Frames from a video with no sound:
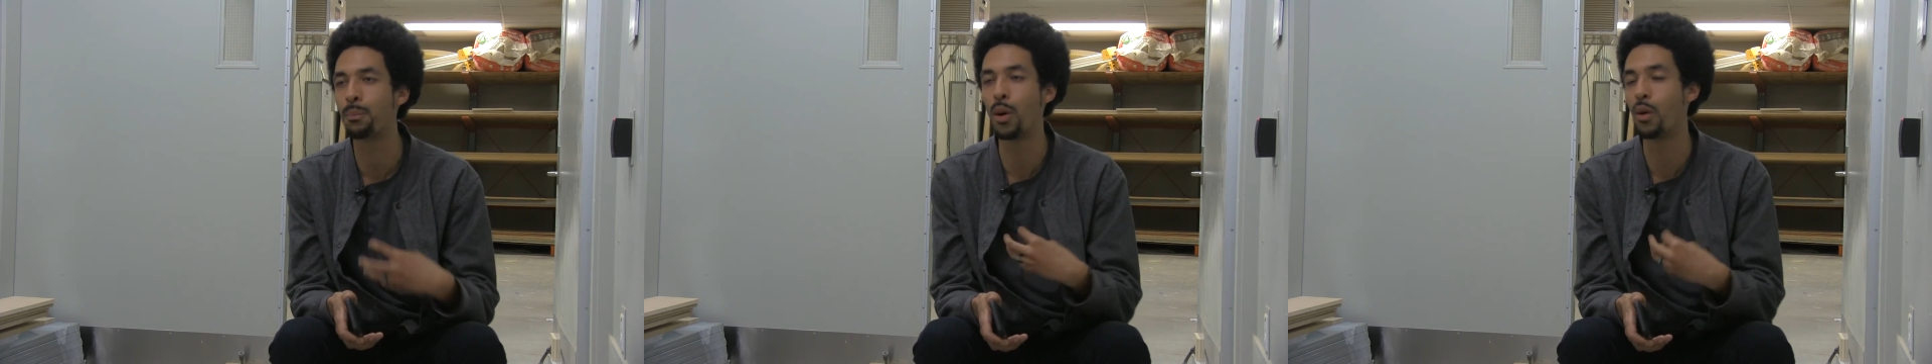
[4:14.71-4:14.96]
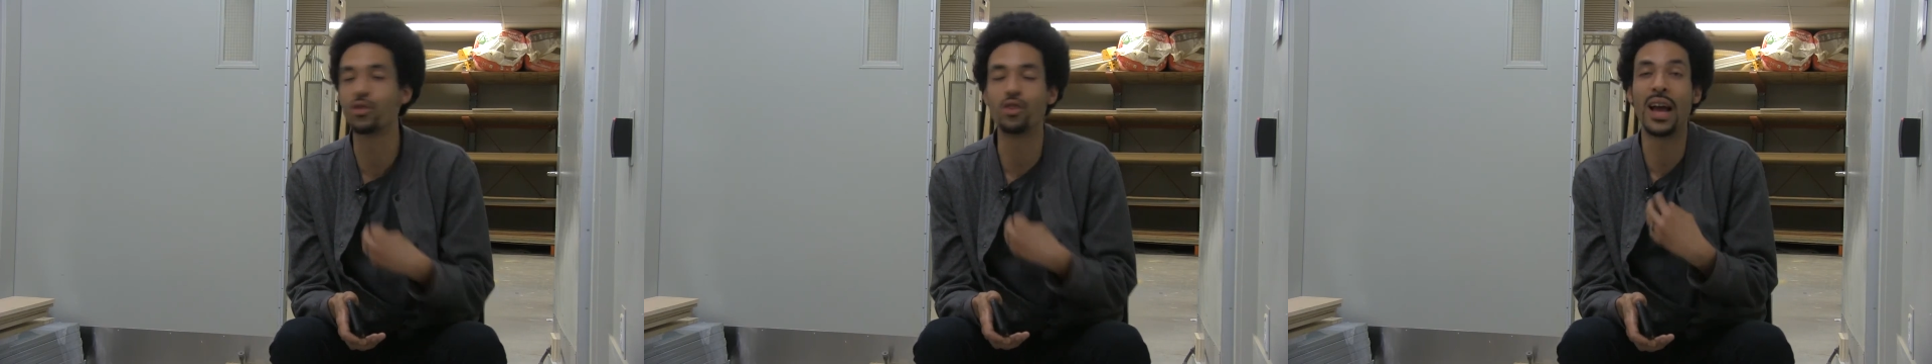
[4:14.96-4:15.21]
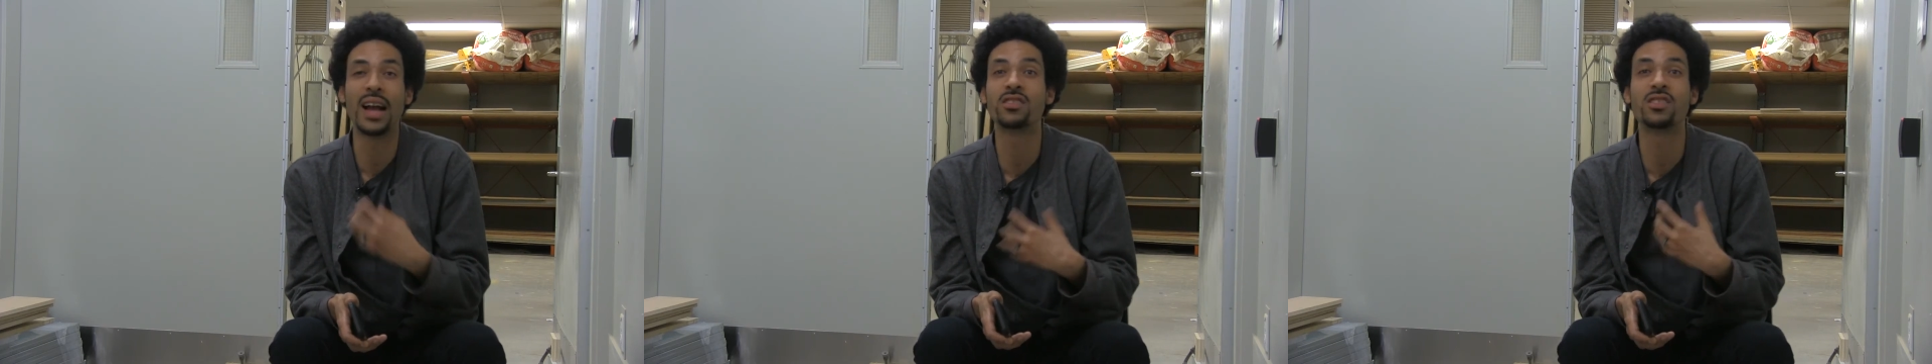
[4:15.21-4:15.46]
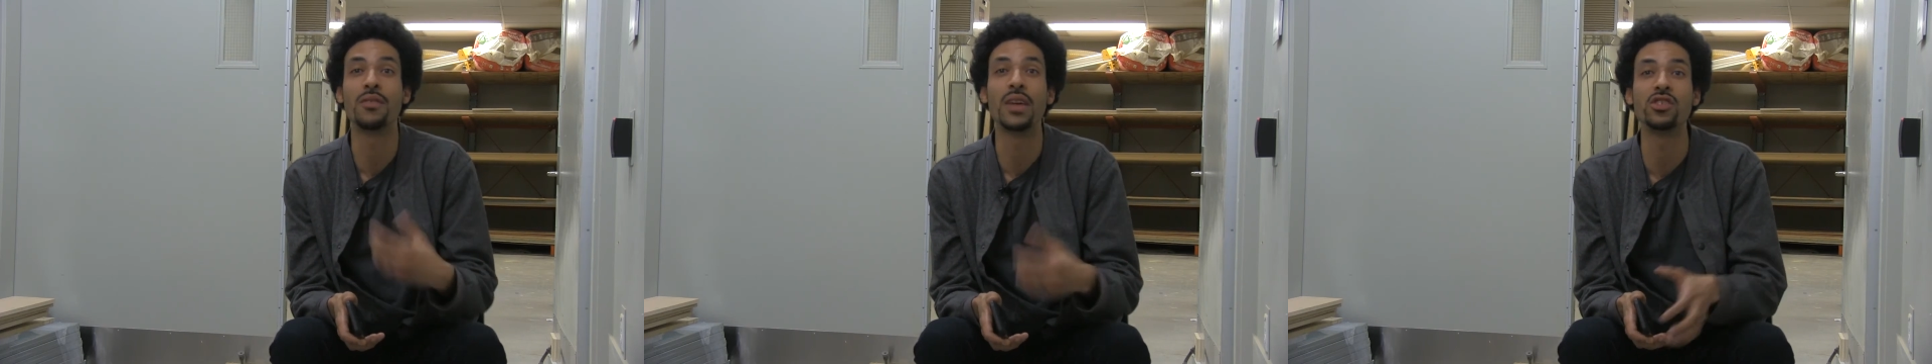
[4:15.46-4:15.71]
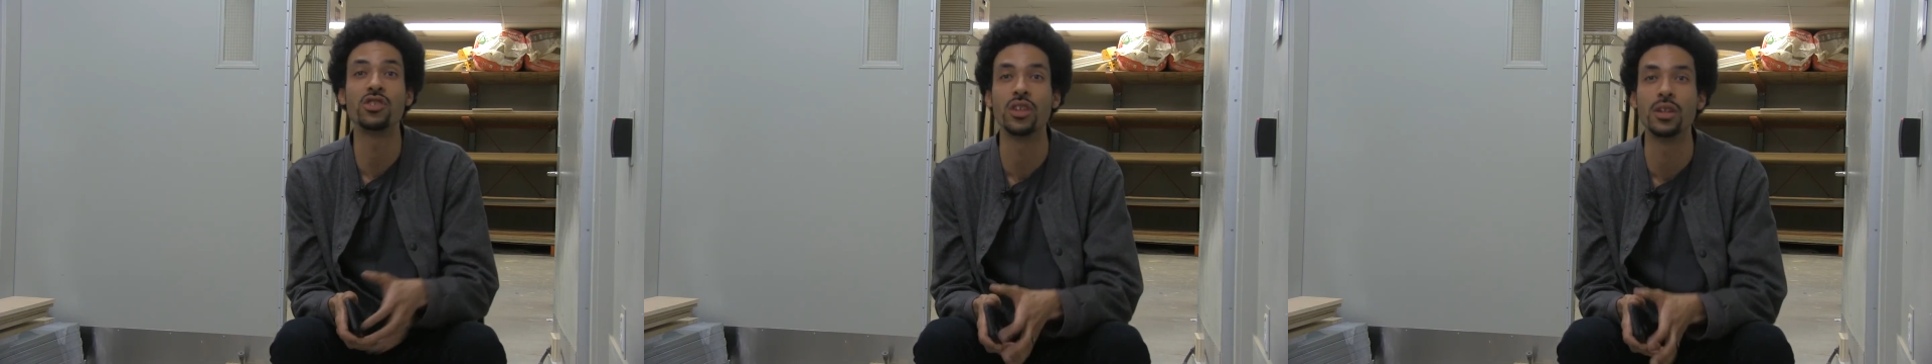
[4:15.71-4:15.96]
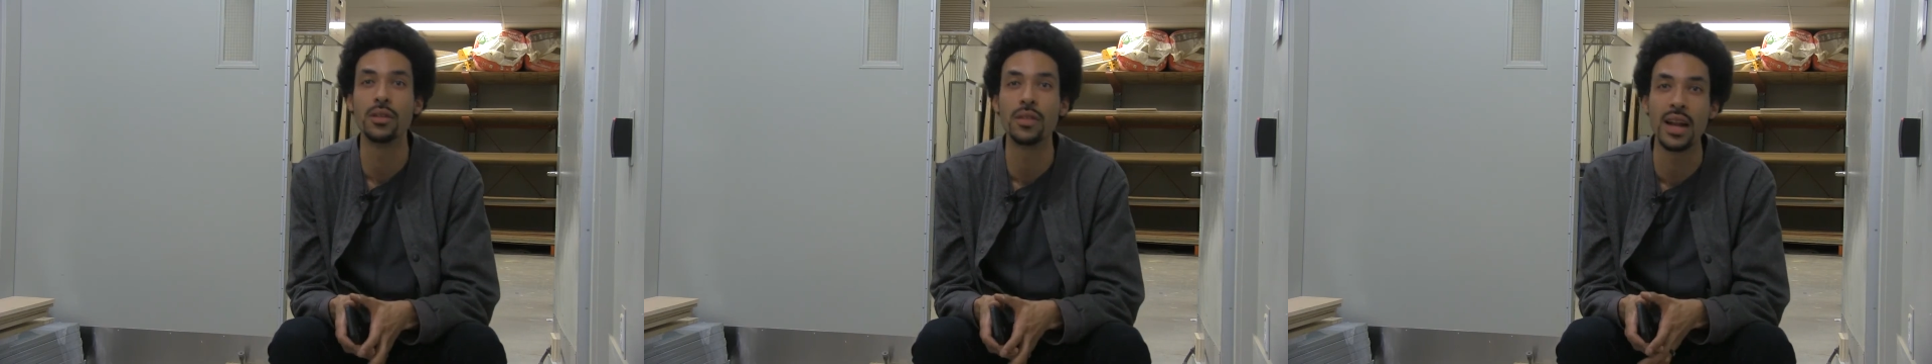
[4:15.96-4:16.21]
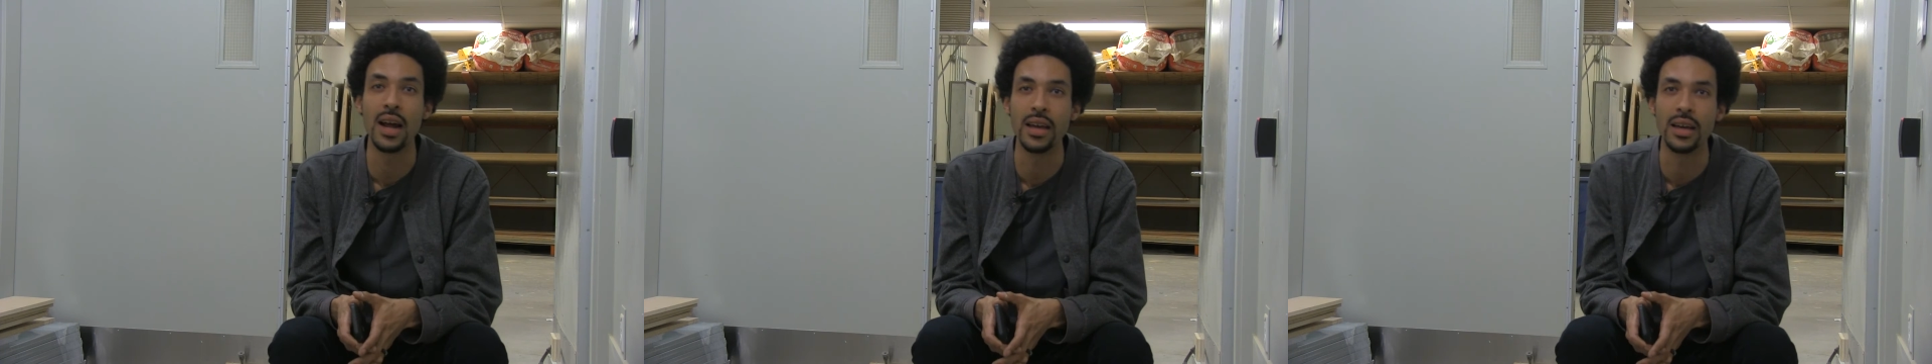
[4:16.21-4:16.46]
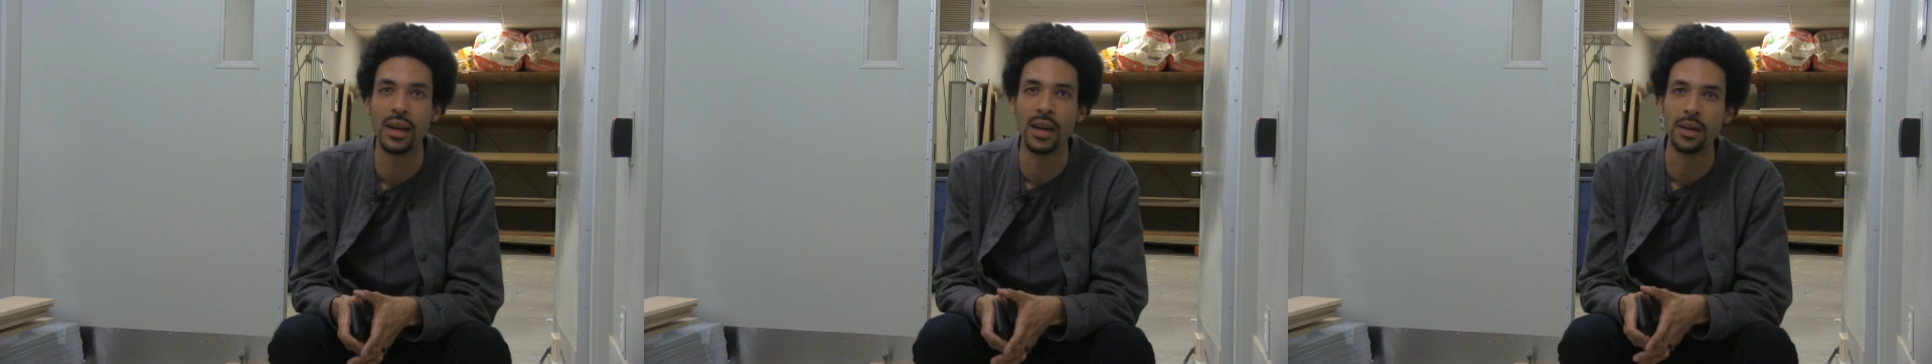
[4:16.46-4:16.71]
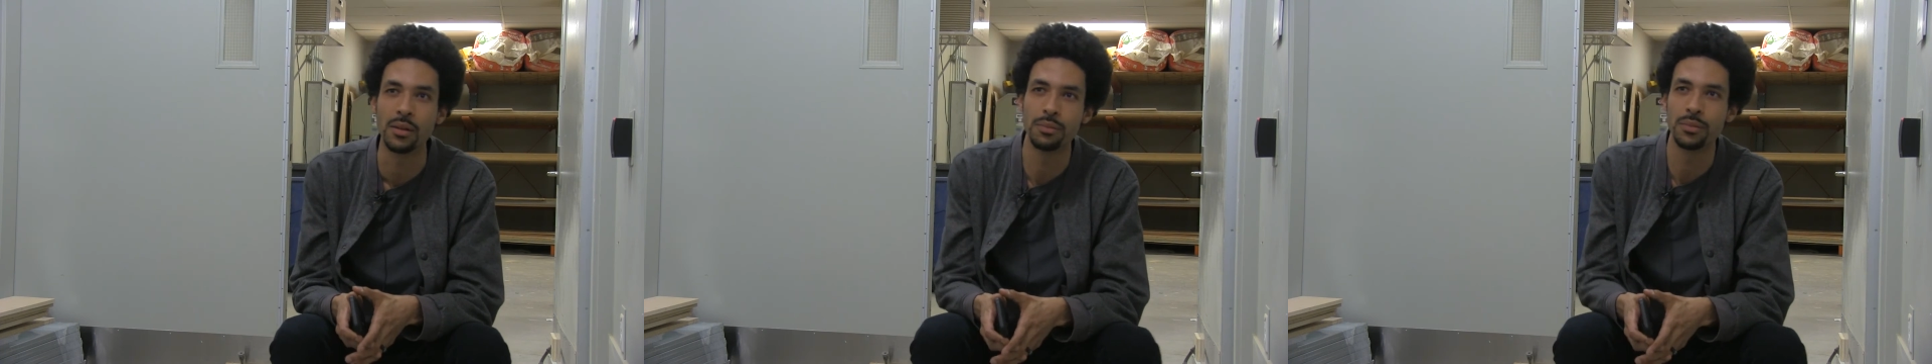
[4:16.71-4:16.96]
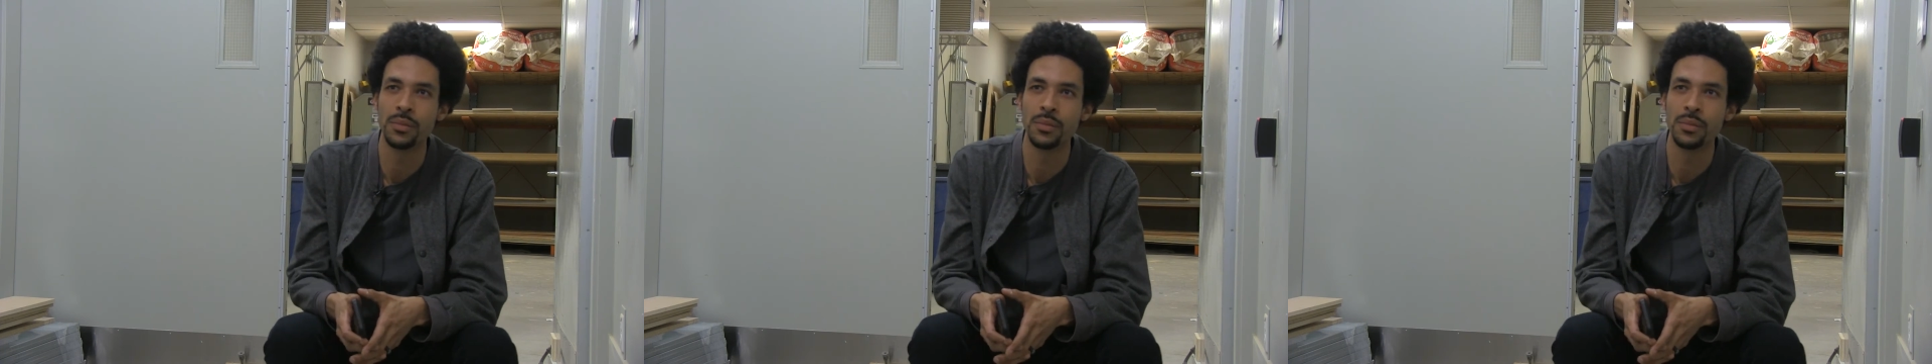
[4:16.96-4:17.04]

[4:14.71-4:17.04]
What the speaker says: personal excavation that I